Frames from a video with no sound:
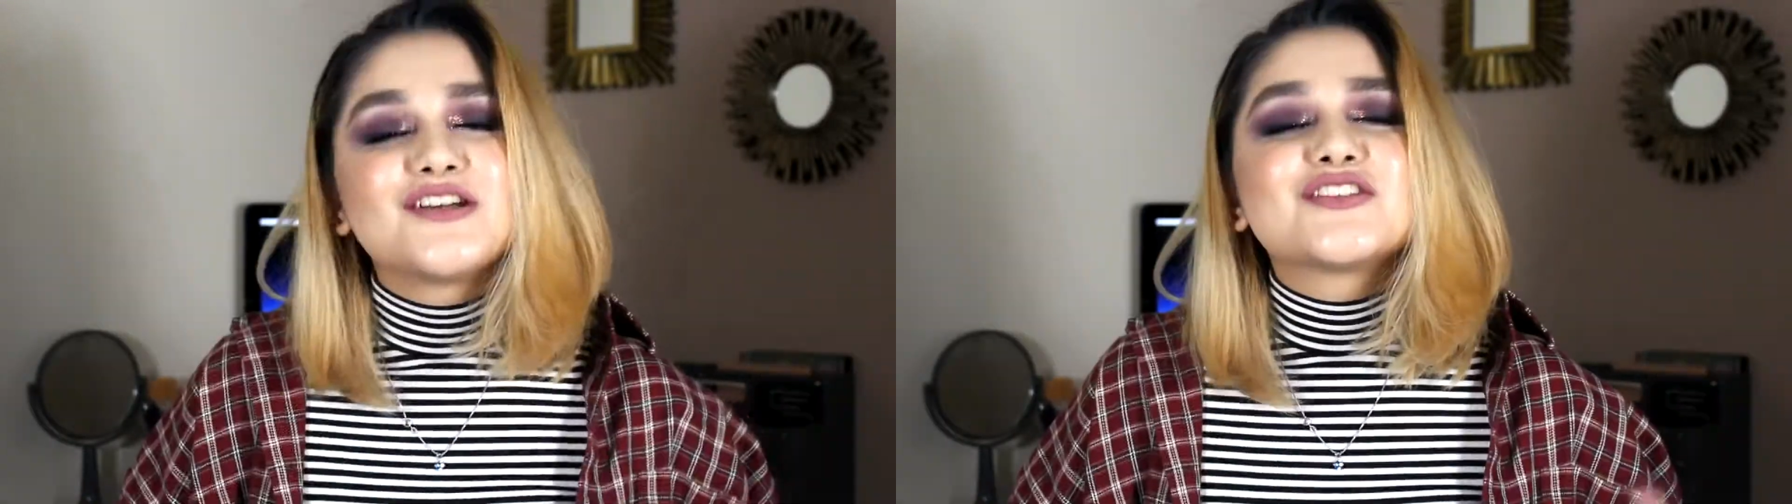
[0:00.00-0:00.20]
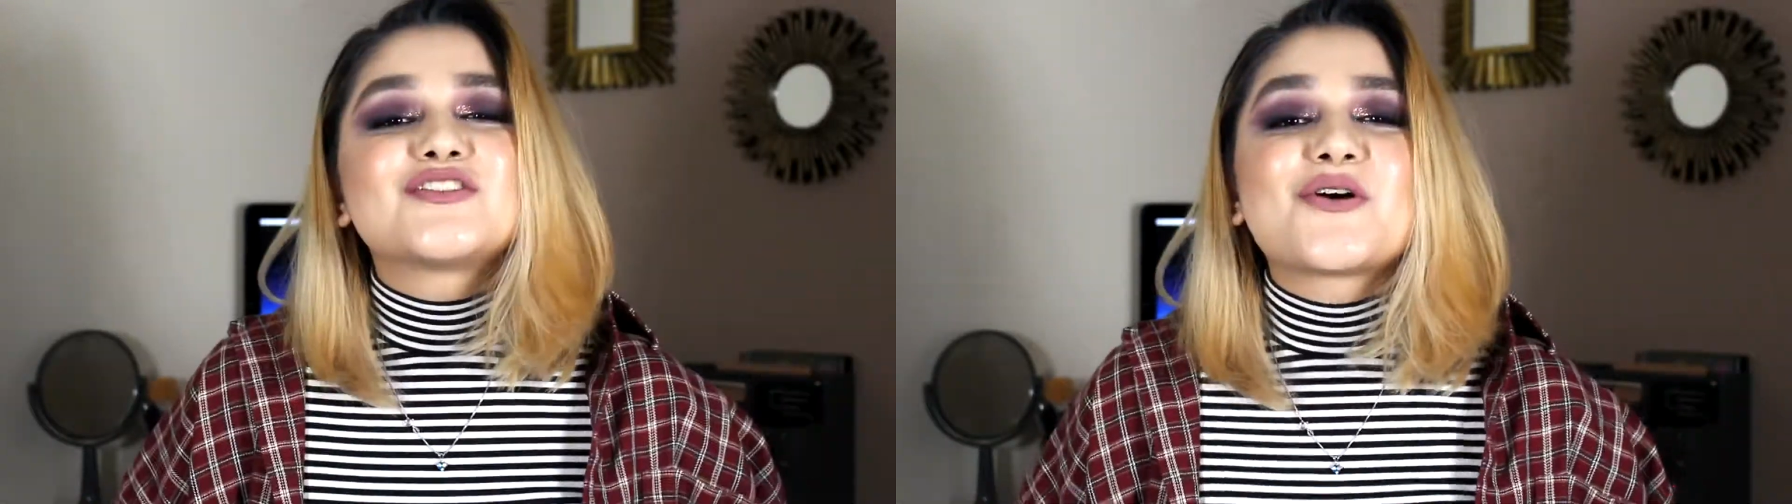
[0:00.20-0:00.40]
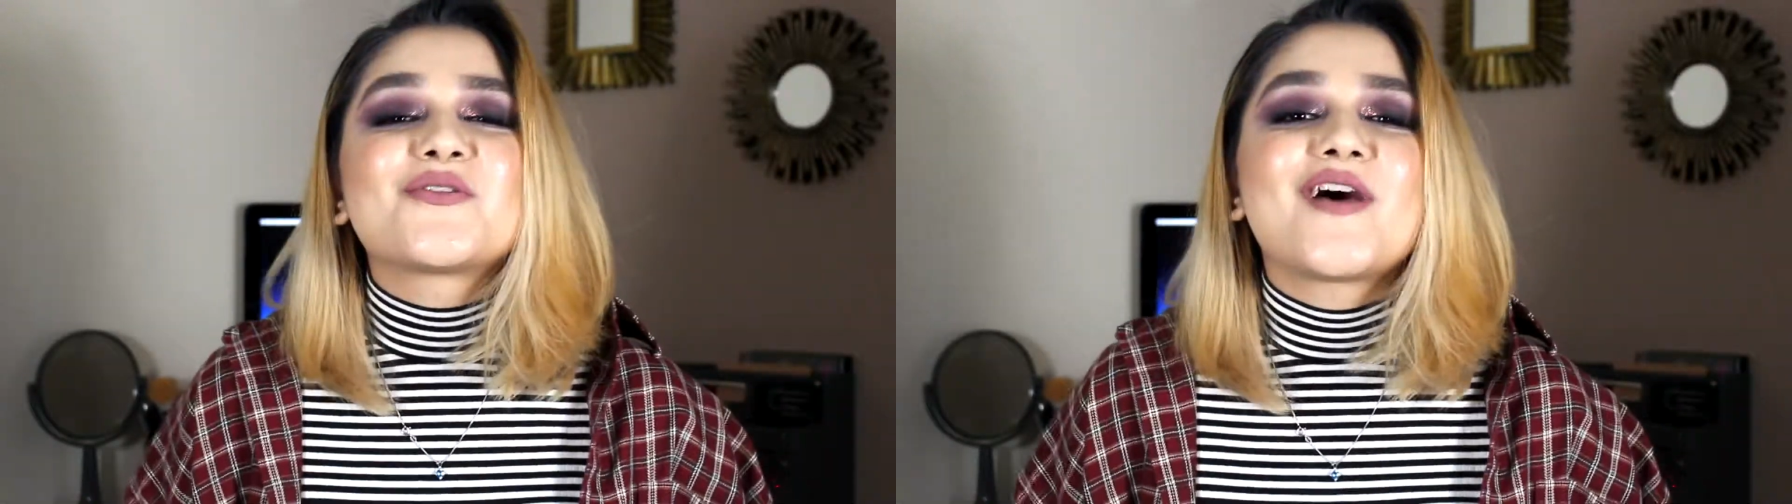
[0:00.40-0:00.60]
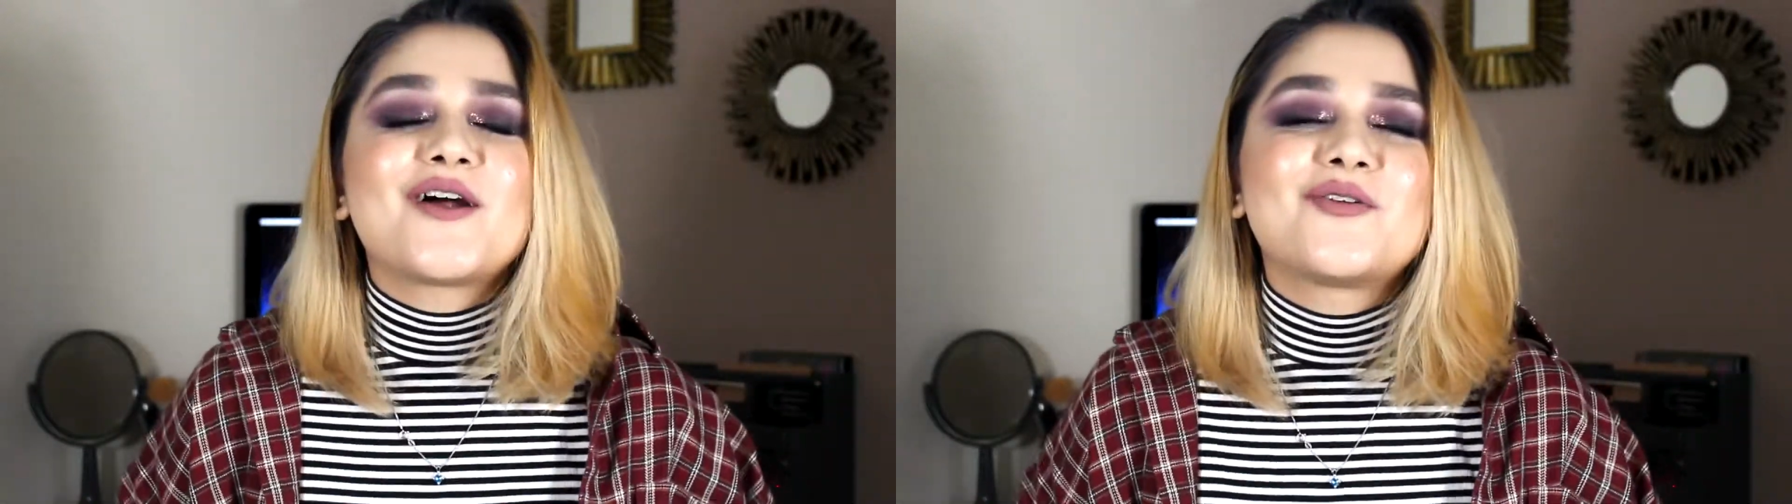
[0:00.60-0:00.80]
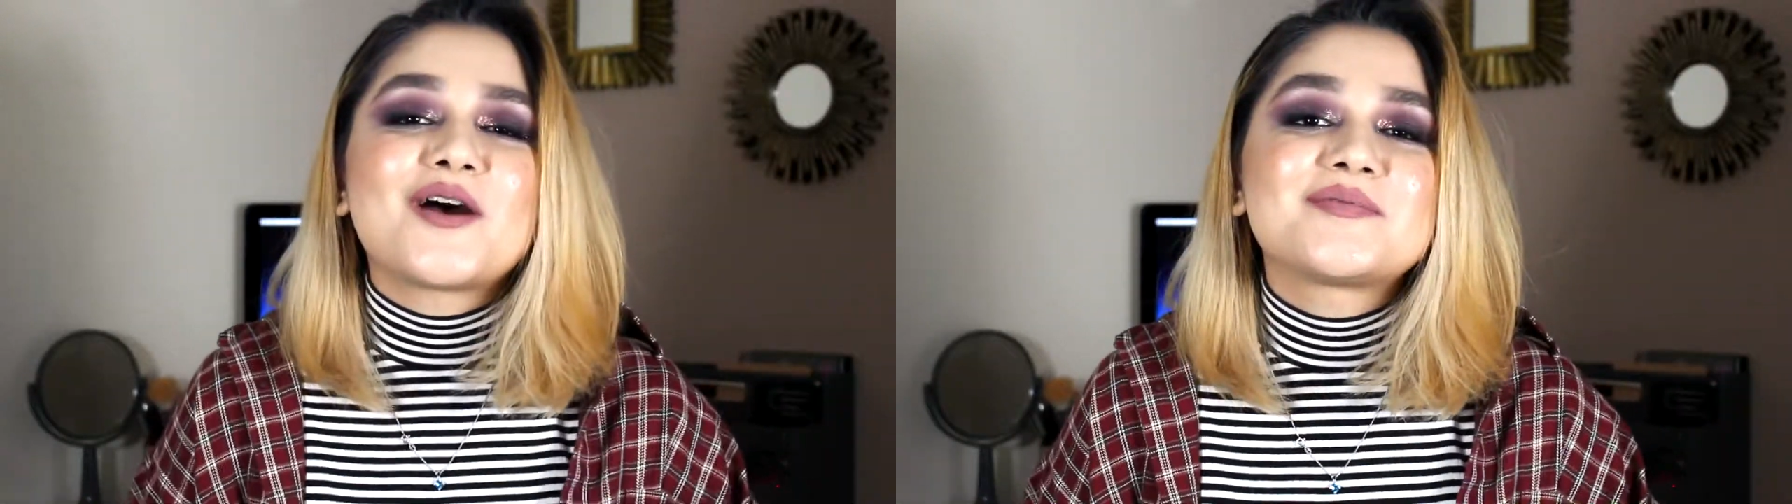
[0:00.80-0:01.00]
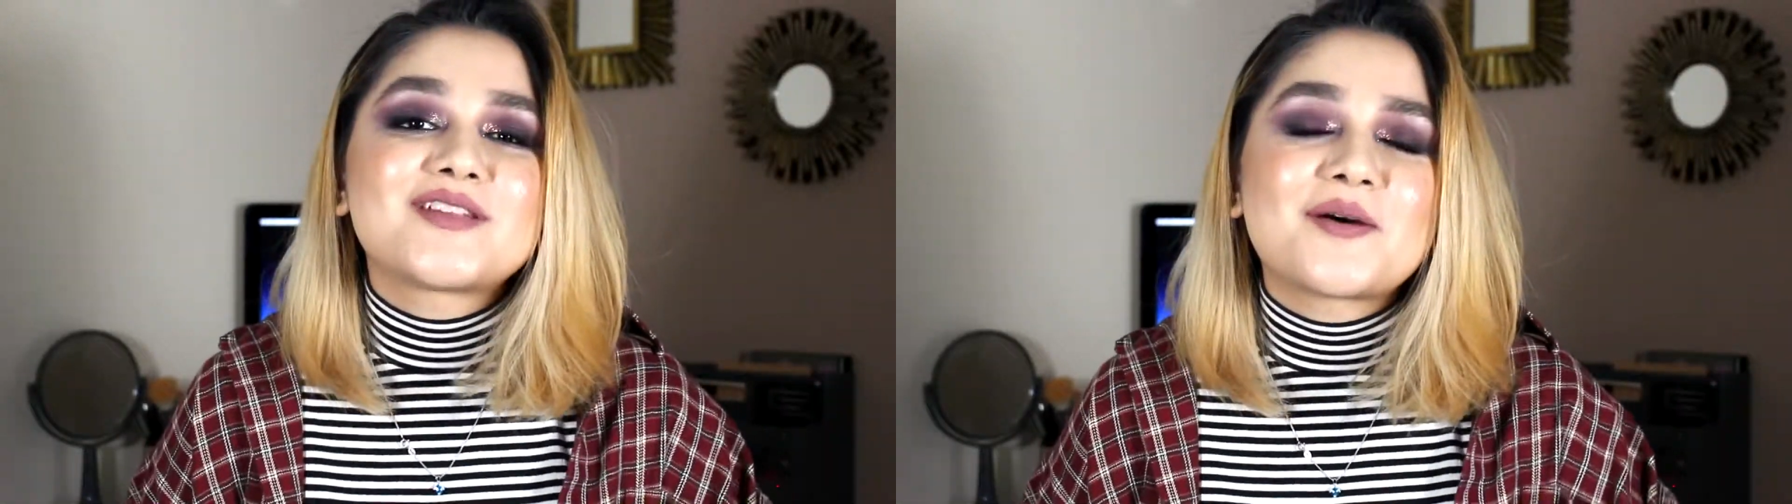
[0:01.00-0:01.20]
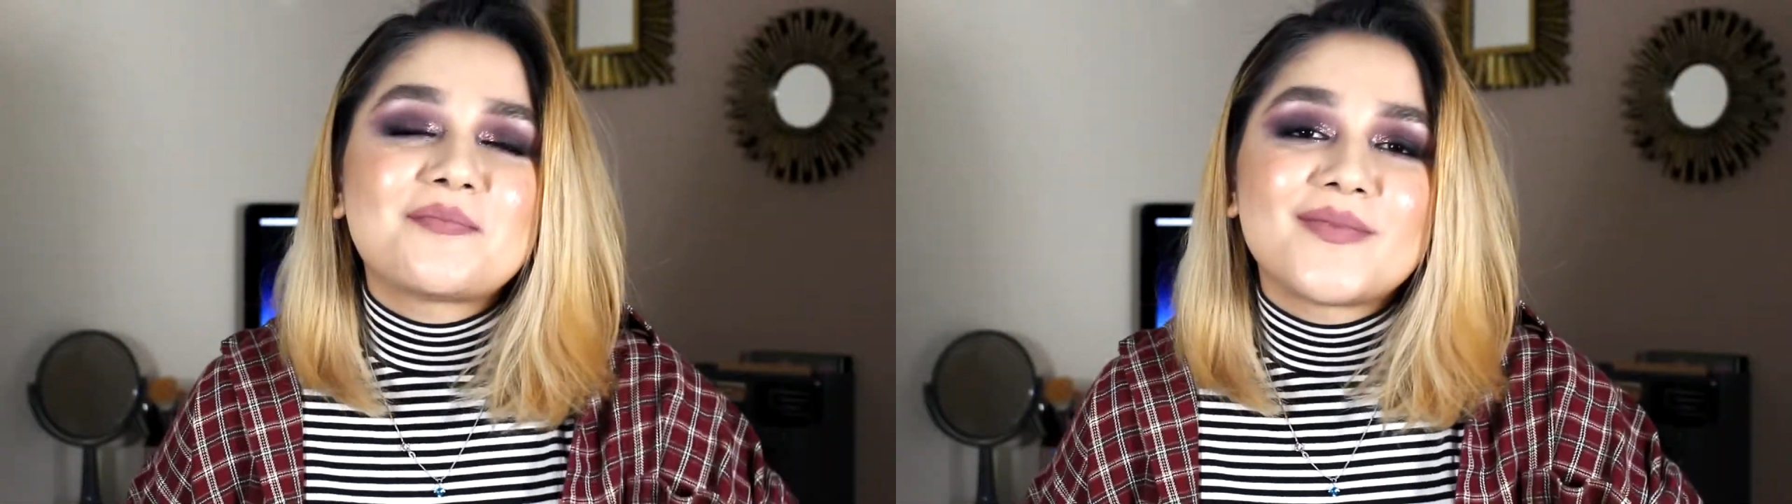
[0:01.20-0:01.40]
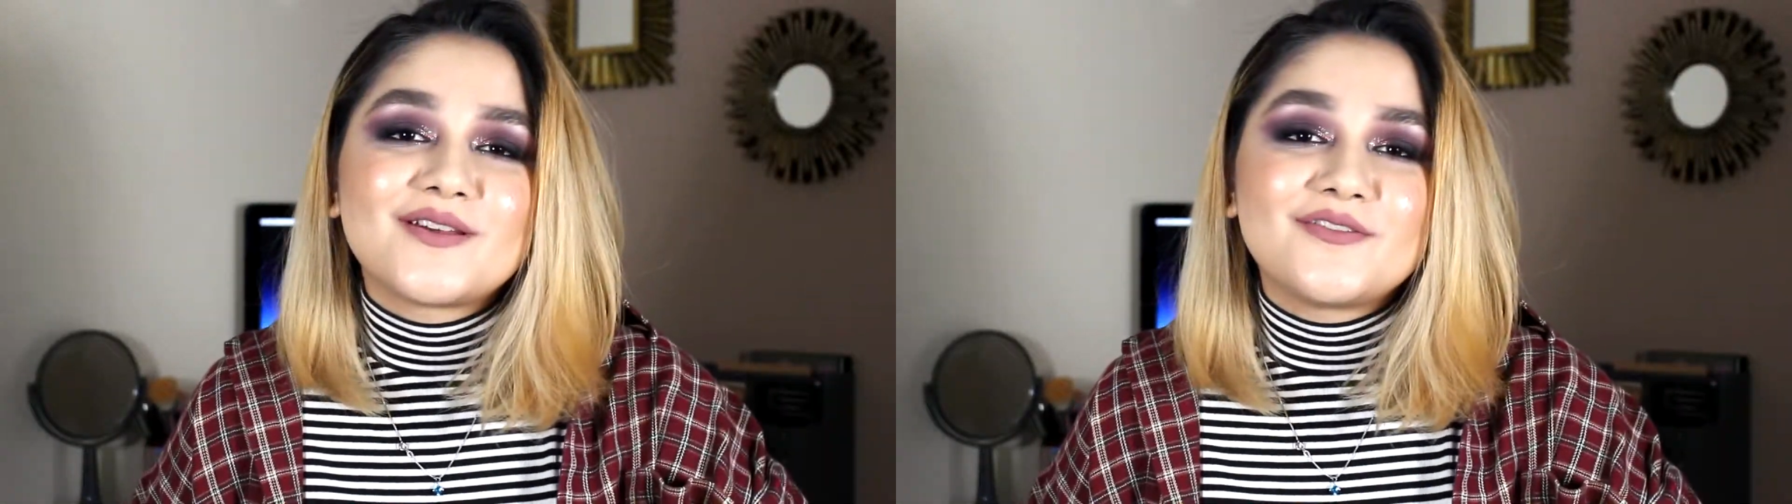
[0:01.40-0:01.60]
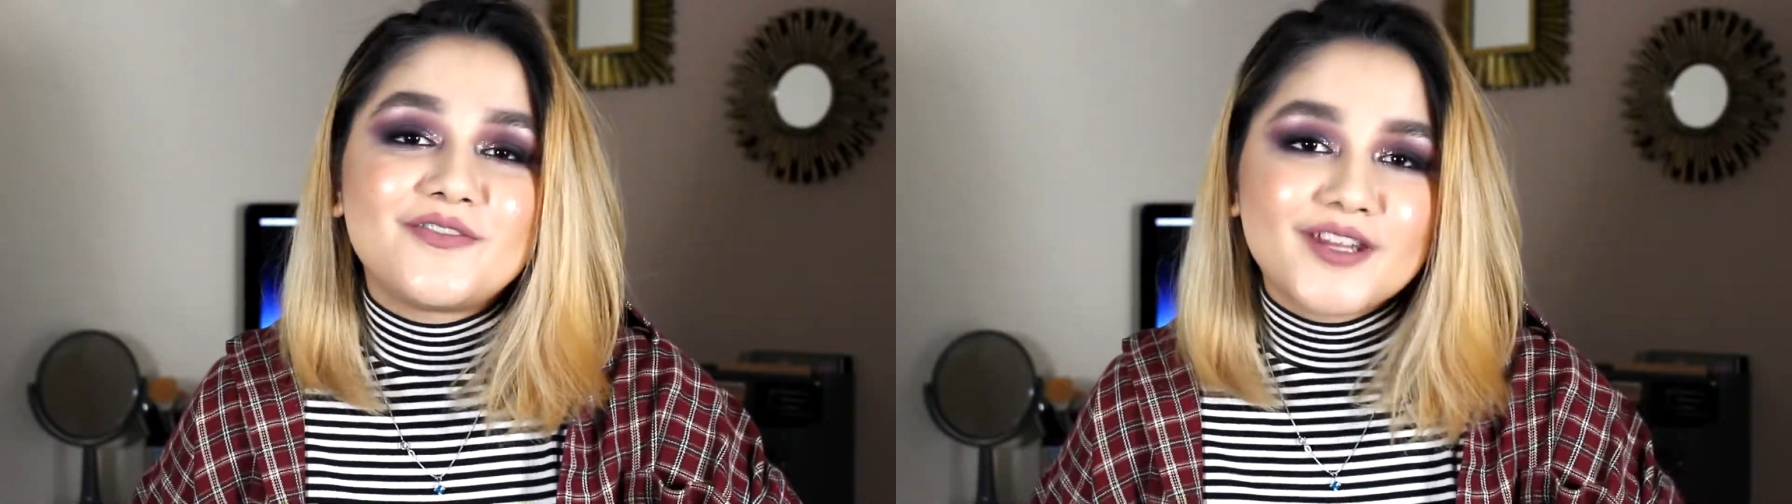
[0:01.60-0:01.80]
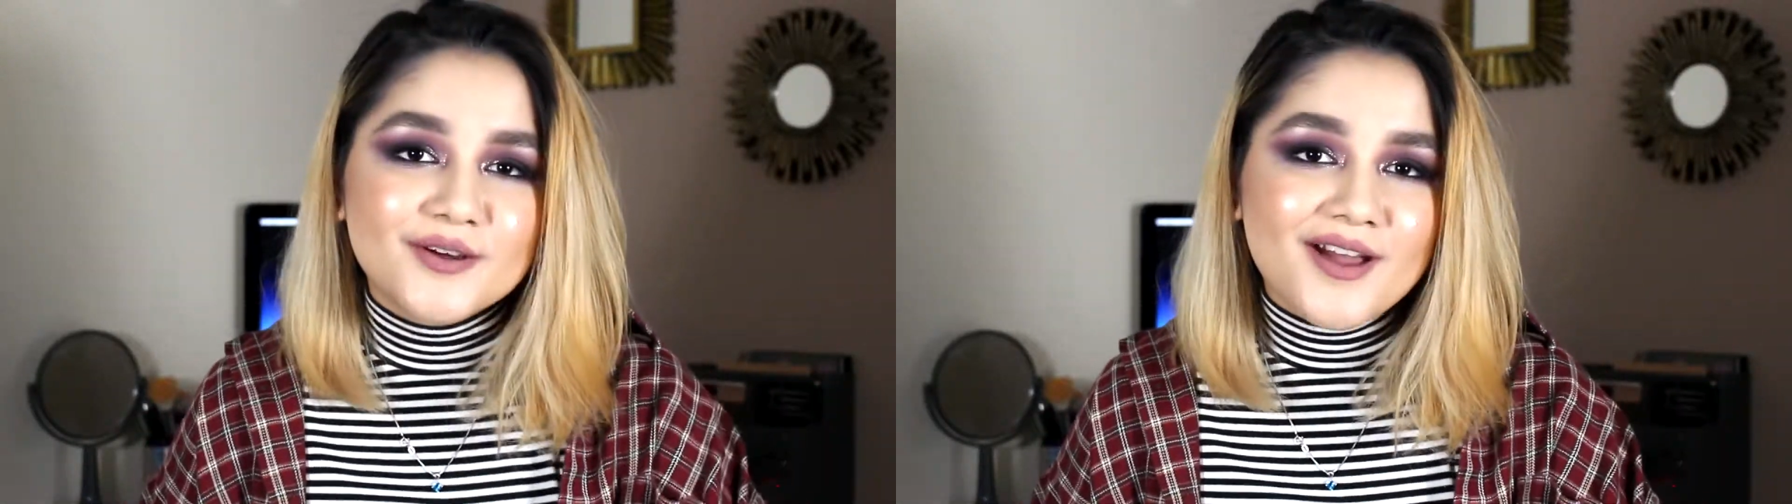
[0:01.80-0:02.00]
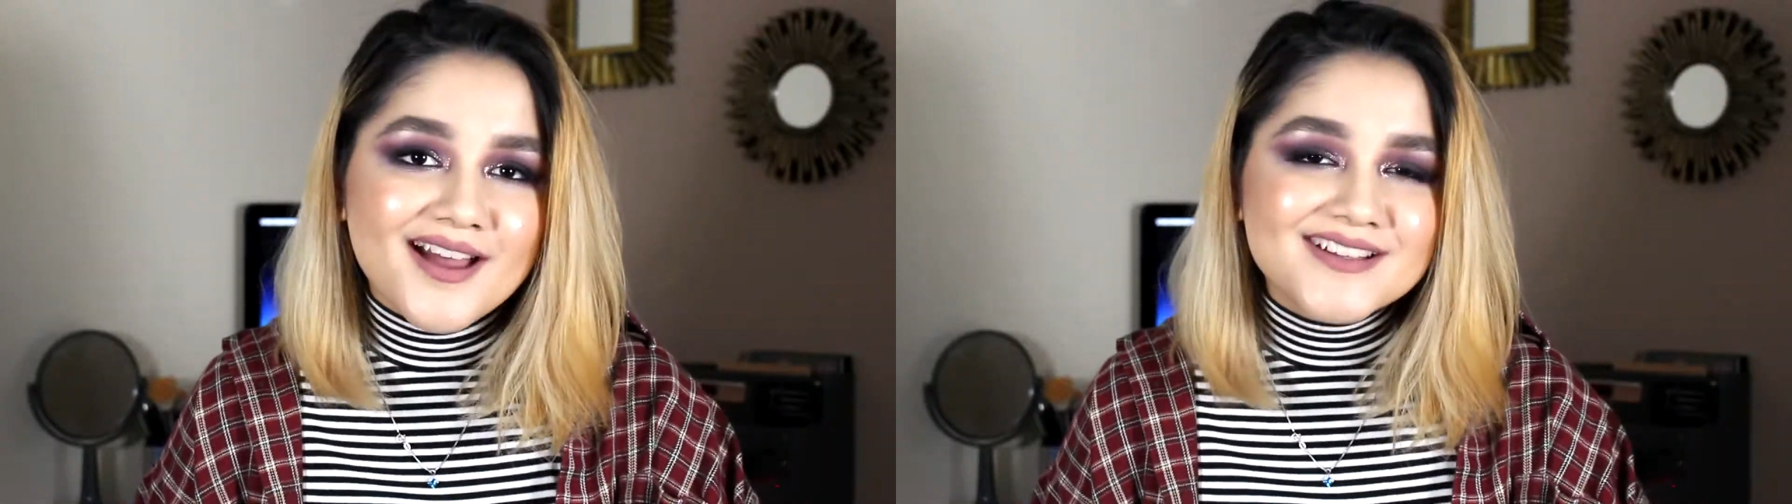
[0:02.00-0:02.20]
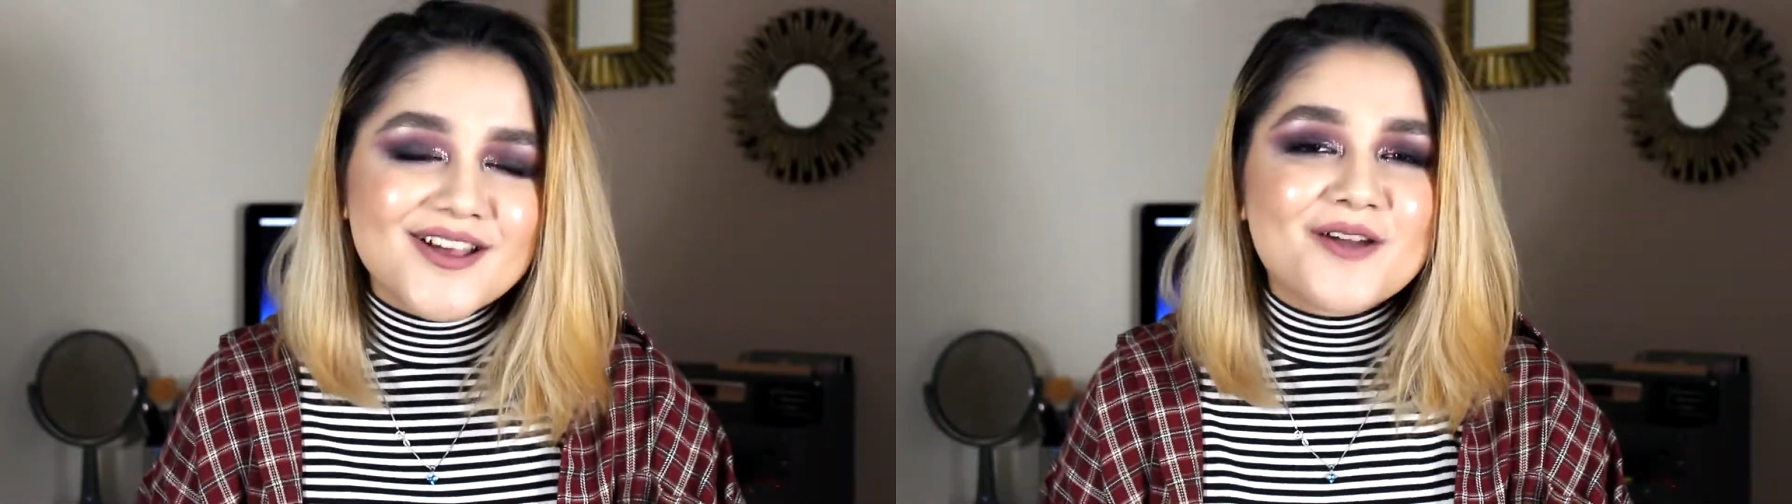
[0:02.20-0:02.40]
So that wraps up my video, guys,